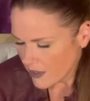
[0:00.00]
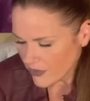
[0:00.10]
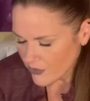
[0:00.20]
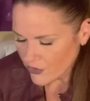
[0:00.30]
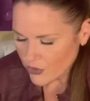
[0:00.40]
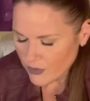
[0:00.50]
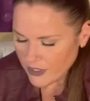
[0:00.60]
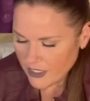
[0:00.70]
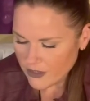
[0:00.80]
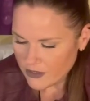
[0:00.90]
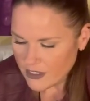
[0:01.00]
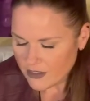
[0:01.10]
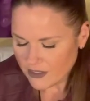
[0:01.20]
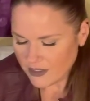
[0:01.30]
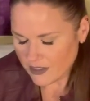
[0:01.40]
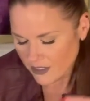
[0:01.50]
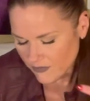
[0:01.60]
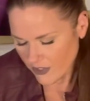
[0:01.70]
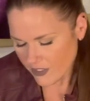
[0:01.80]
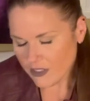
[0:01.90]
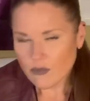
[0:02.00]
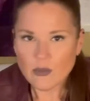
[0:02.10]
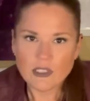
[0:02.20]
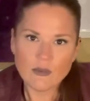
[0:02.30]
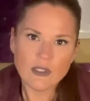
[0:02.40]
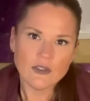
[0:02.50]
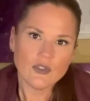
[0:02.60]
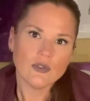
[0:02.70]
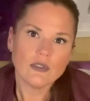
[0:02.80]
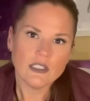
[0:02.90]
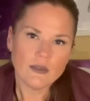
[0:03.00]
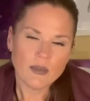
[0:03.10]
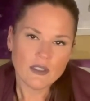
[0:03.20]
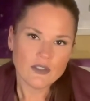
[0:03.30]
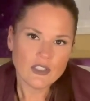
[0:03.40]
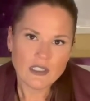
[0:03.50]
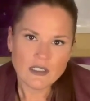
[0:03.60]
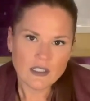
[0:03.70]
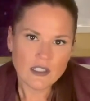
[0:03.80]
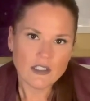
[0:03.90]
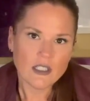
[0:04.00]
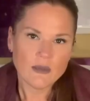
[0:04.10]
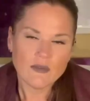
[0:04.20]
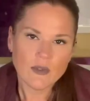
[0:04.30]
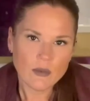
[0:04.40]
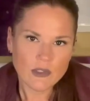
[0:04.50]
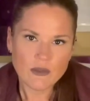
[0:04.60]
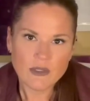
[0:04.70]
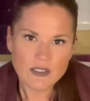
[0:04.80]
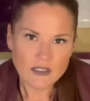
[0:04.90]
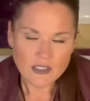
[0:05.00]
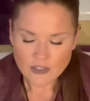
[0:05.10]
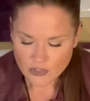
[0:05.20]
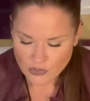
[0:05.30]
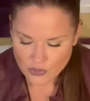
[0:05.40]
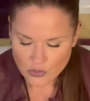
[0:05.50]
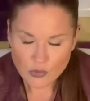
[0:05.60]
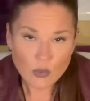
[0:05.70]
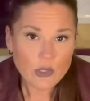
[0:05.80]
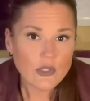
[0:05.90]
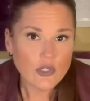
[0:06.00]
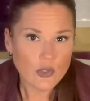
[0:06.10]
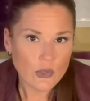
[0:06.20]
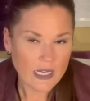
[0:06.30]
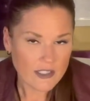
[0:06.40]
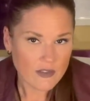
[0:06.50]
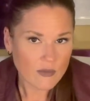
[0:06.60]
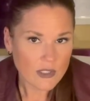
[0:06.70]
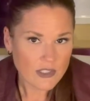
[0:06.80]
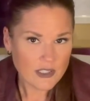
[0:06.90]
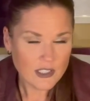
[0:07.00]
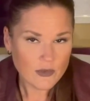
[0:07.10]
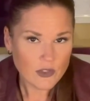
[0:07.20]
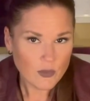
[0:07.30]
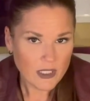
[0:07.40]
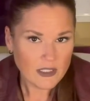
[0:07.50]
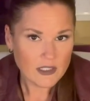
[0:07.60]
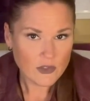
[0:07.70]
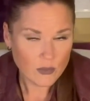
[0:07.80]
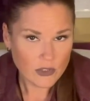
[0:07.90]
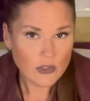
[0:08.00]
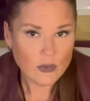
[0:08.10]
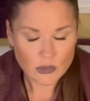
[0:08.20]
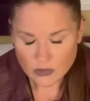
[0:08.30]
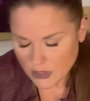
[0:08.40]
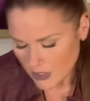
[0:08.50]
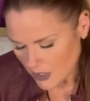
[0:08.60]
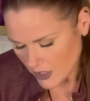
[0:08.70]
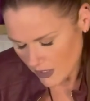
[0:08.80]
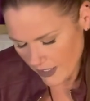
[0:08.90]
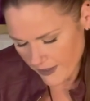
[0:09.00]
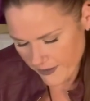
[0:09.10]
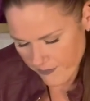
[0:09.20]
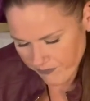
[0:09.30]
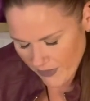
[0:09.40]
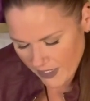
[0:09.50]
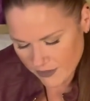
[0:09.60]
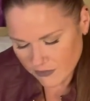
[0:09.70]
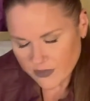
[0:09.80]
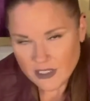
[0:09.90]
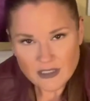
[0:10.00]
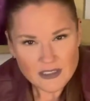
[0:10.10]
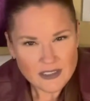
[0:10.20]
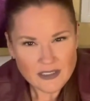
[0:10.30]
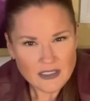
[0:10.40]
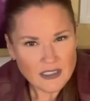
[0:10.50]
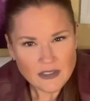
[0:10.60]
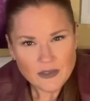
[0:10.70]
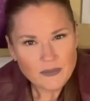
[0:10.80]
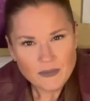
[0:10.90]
You're showing care, because if they are really well and truly apologizing and coming forward with the best intentions to renew, Ace of Wands in this respect is renewal. I don't feel like this is an ex.